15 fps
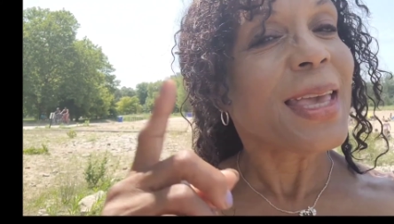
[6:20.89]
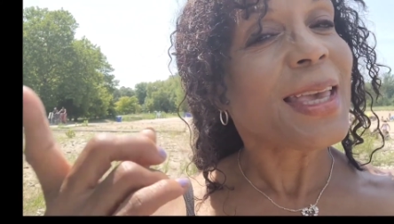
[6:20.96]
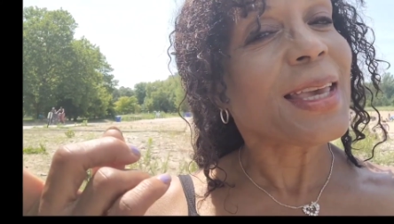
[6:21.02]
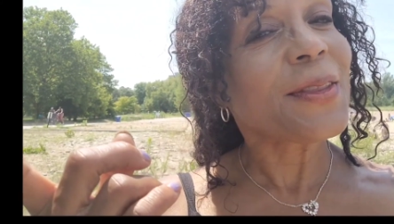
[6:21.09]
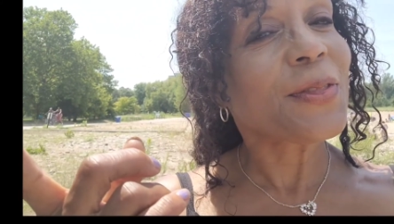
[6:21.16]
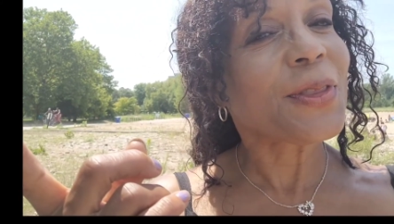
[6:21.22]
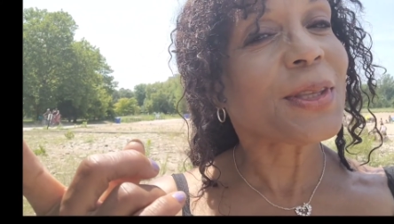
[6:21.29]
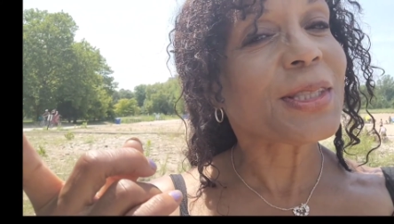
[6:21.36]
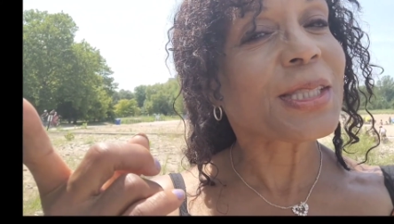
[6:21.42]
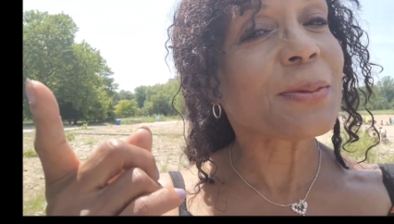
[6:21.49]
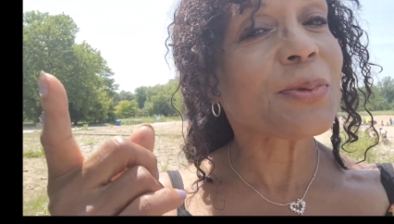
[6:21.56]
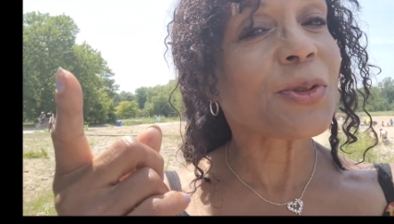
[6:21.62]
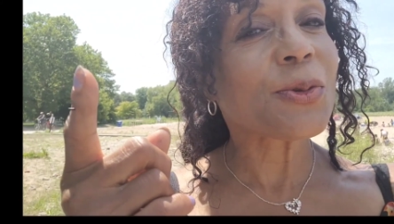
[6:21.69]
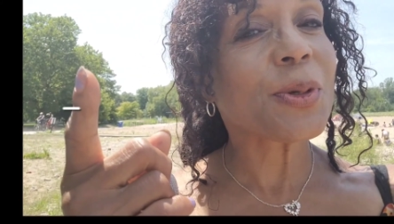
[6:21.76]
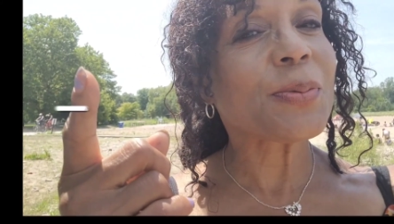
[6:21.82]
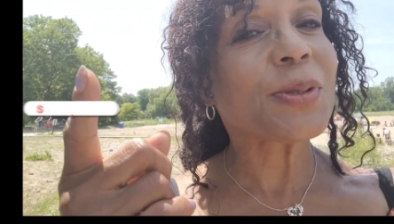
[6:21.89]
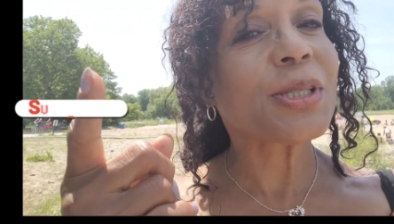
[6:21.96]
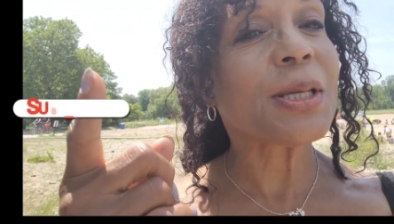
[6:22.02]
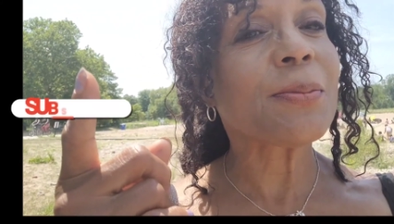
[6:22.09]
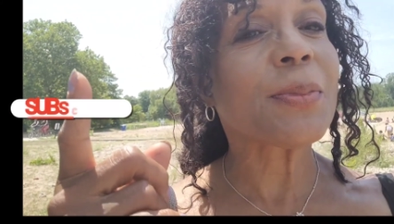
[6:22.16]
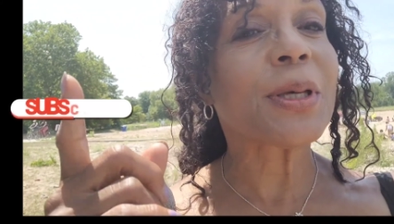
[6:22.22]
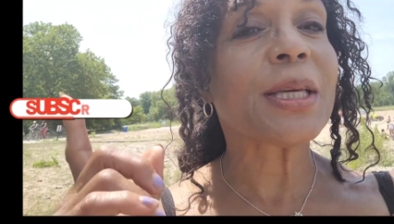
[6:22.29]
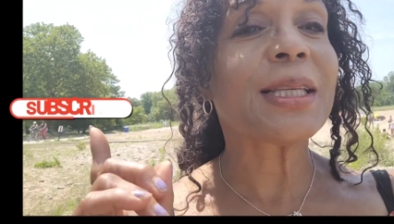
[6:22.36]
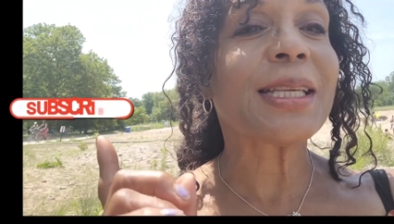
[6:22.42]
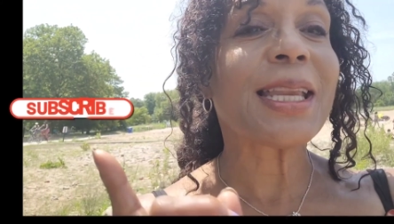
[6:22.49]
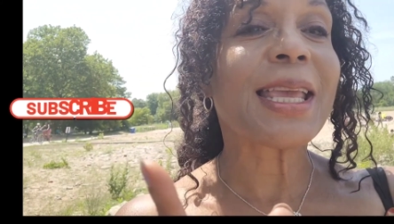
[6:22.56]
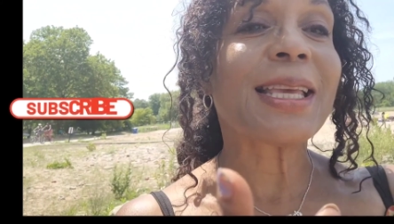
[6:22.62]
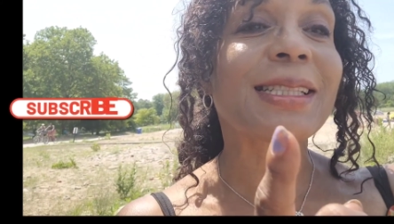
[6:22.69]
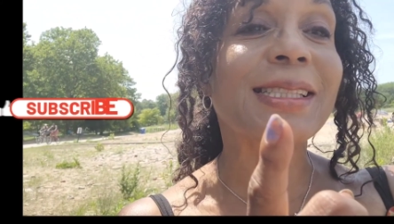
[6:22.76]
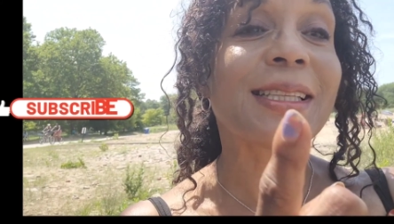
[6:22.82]
hit the subscription button,
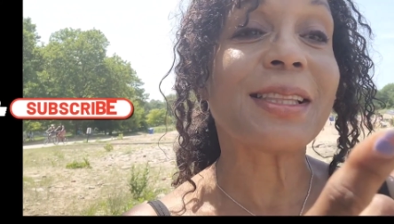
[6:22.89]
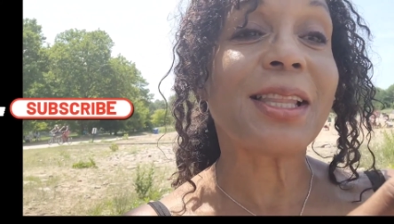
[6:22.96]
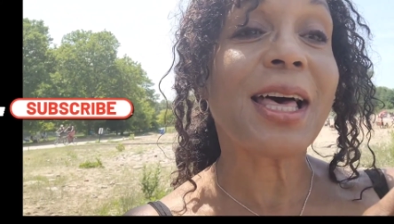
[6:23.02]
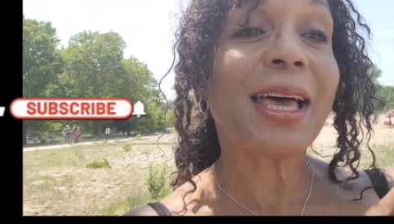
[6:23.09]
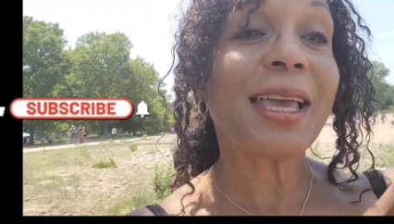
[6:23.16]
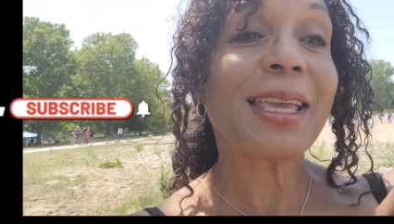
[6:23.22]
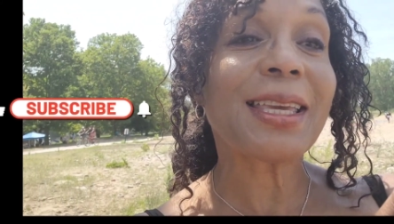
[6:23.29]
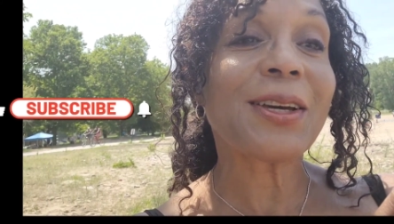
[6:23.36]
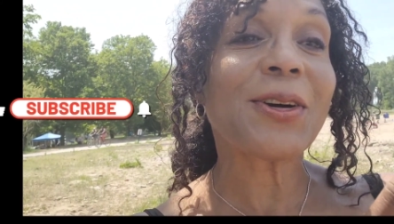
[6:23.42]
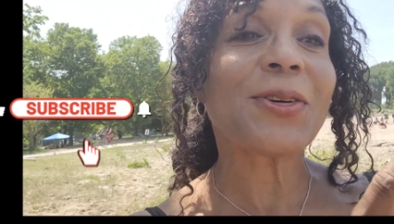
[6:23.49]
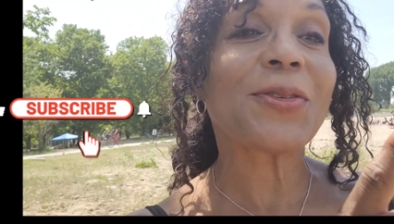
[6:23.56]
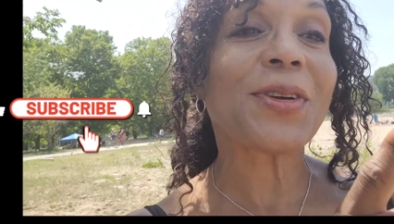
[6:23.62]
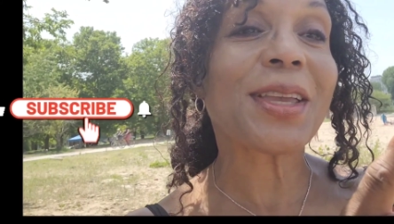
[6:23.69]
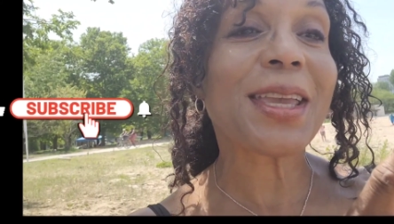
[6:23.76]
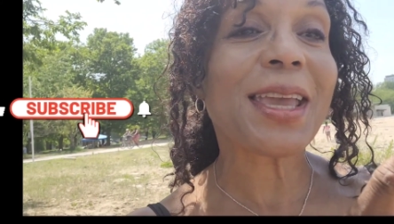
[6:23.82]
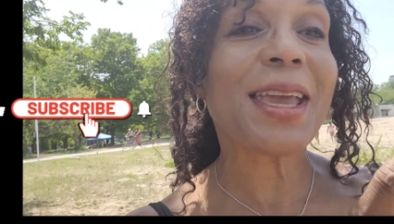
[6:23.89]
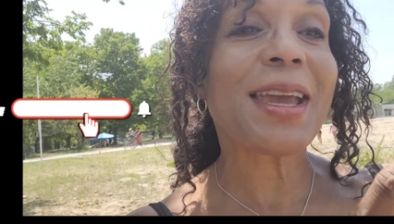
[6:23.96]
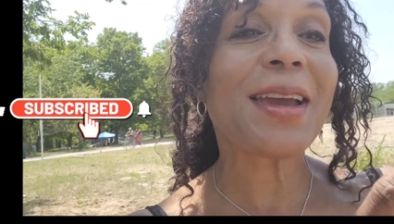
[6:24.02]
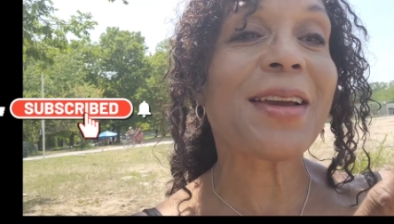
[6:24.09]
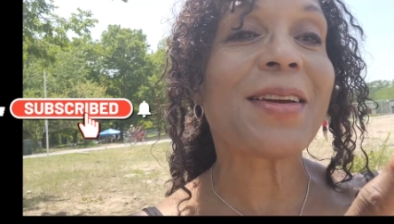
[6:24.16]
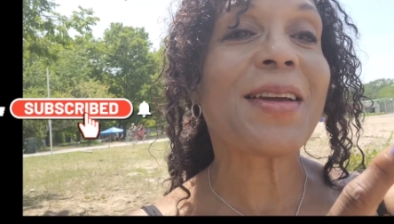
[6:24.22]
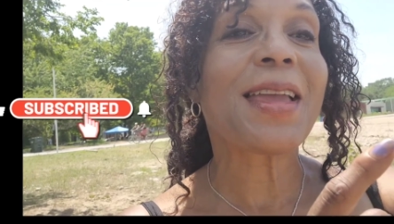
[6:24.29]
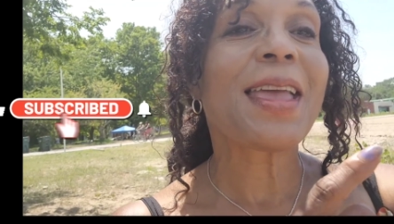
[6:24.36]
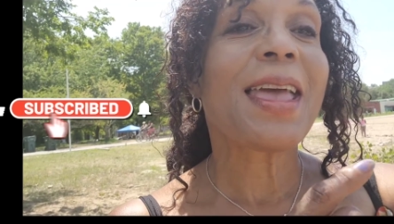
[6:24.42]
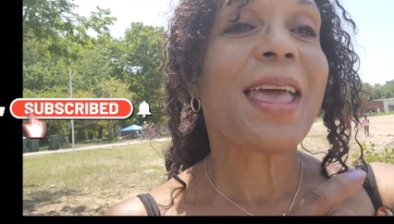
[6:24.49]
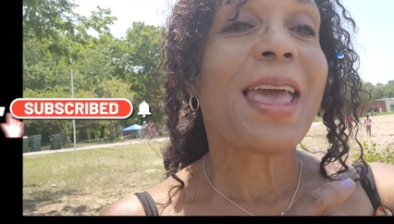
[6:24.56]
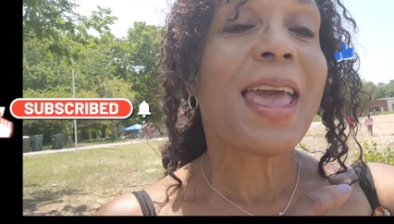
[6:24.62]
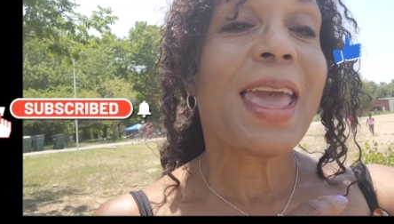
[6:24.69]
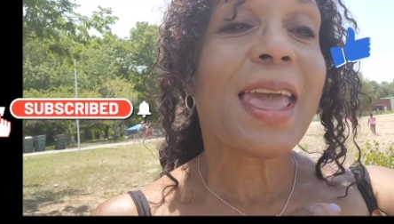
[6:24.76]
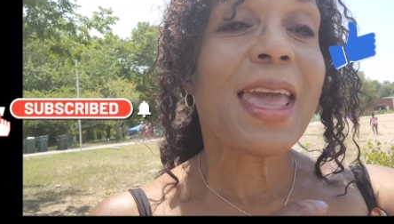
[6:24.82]
hit the like over there,
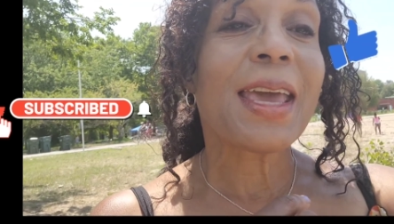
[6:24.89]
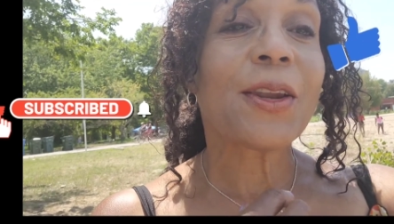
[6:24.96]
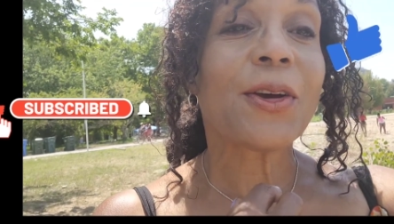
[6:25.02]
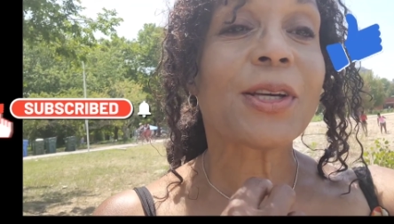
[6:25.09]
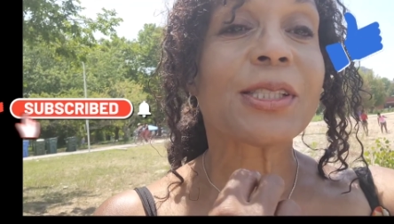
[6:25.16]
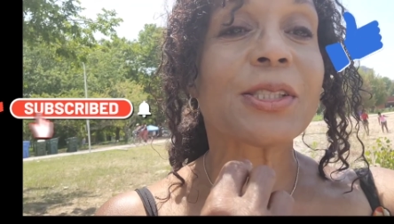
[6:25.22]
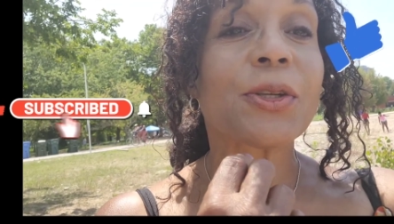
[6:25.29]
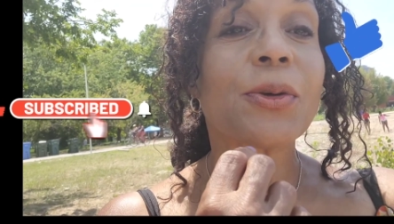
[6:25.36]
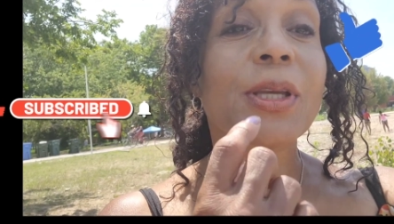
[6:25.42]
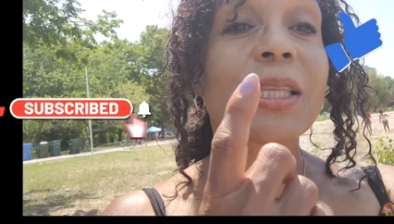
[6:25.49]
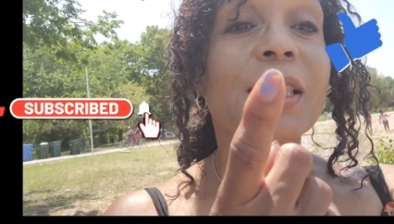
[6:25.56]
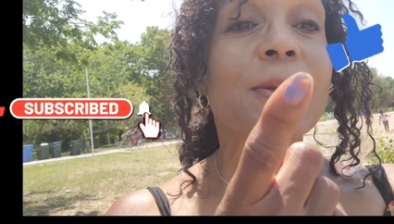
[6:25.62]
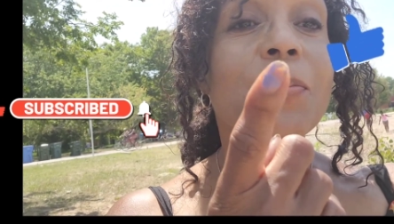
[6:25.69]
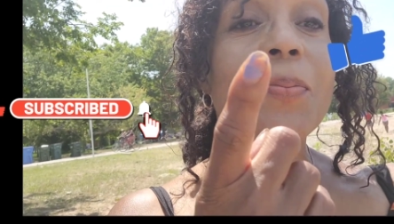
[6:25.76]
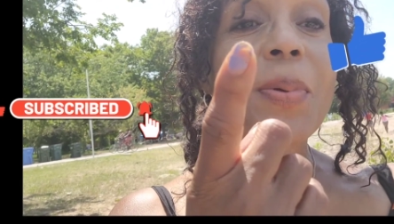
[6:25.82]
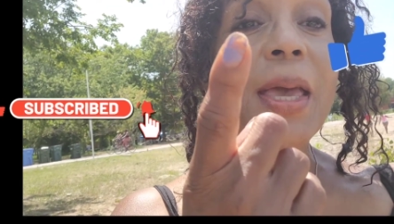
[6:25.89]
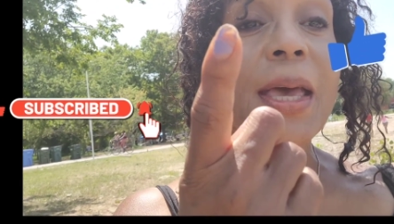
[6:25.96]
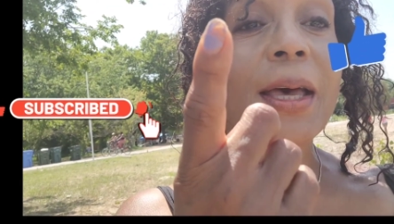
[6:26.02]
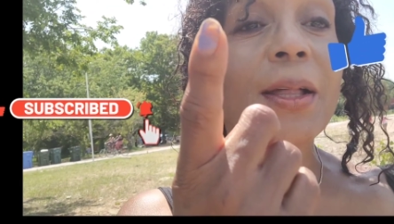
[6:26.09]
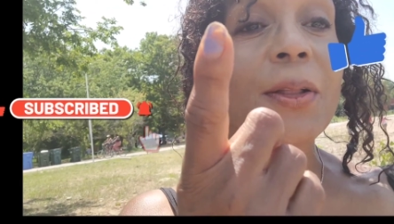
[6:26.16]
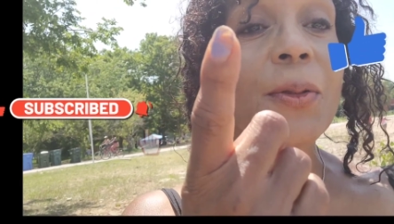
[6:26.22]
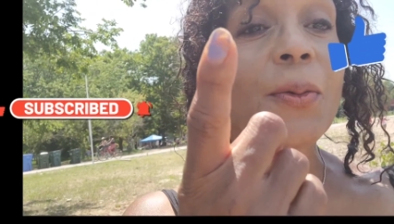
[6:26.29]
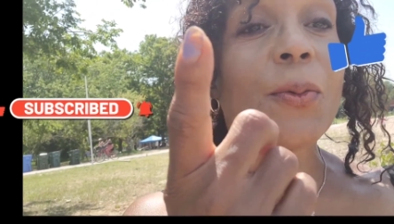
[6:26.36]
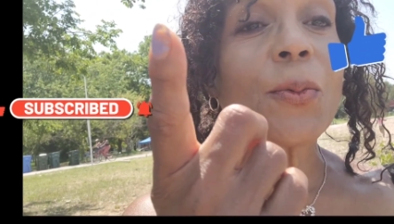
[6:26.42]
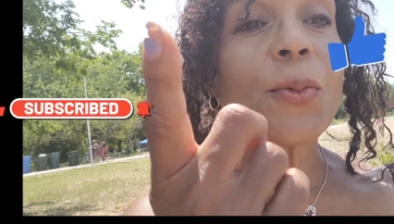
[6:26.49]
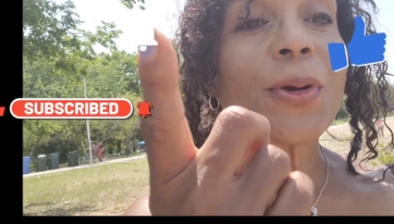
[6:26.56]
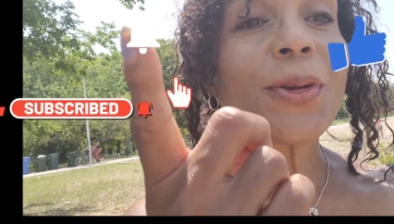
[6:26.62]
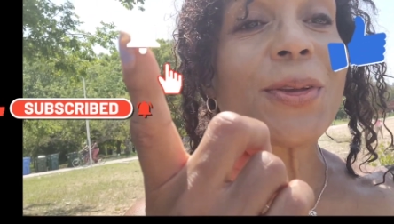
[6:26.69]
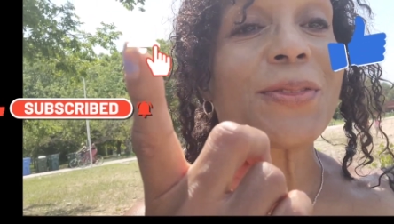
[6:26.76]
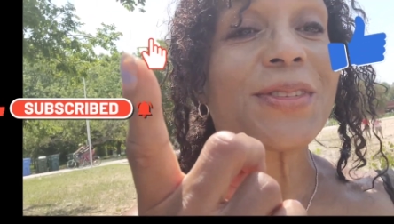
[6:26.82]
and also hit the bell
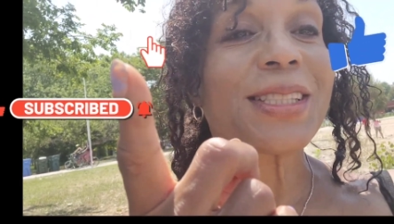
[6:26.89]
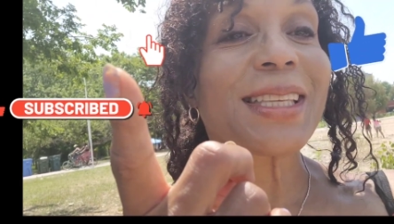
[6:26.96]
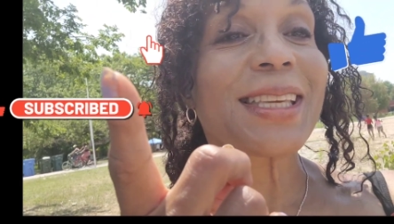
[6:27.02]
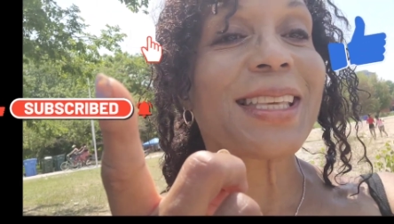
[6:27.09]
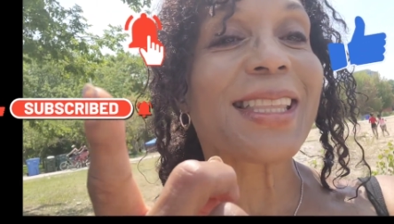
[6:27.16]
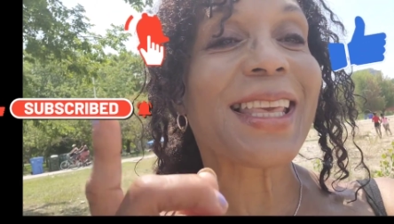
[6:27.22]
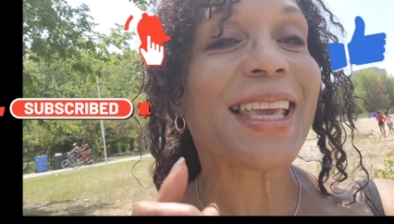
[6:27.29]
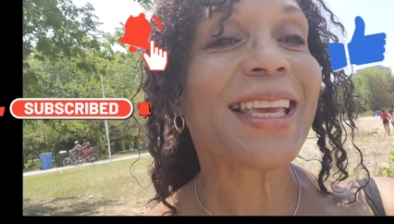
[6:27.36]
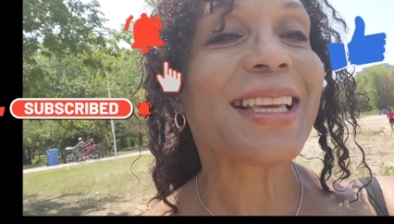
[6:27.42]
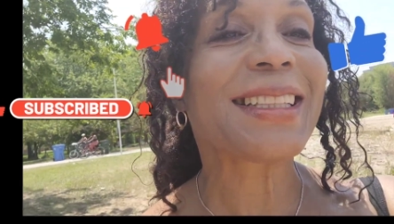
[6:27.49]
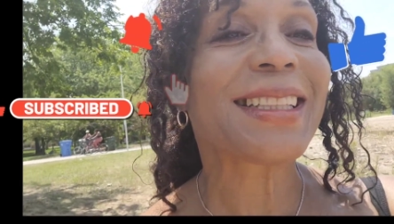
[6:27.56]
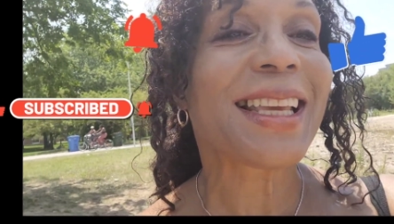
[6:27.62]
where you can see that